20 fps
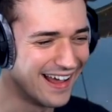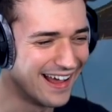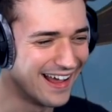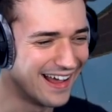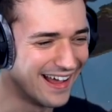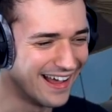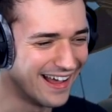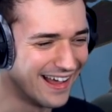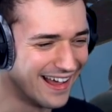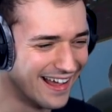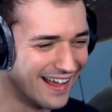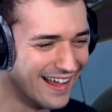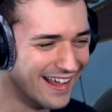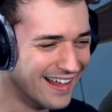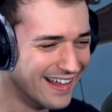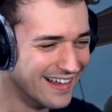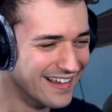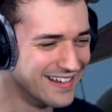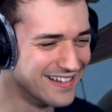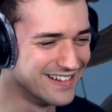Get off
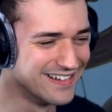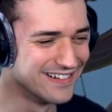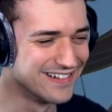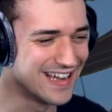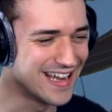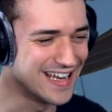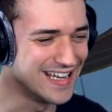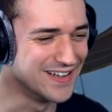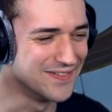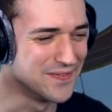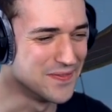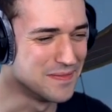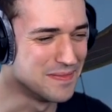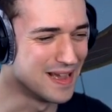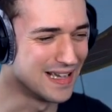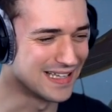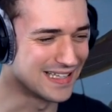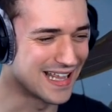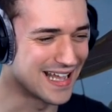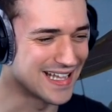You didn't even
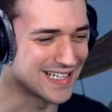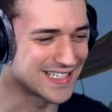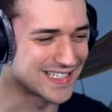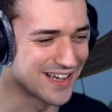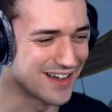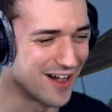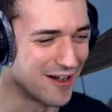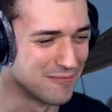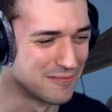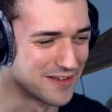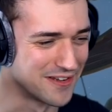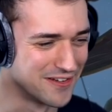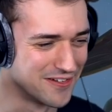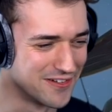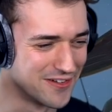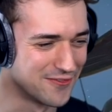make that jump, dude.